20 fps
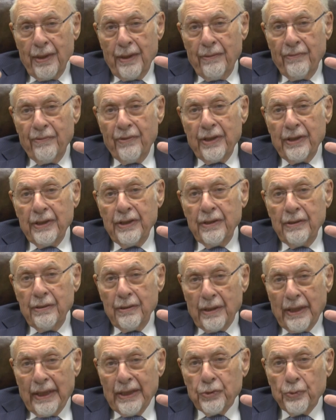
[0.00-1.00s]
very
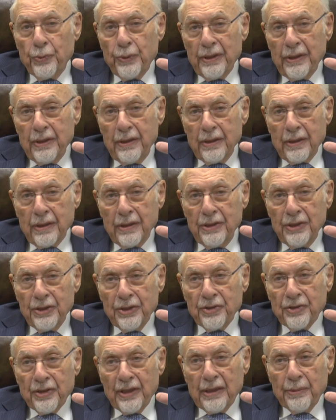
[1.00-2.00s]
right-wing
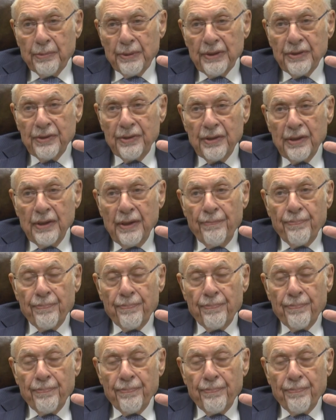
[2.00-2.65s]
religious element,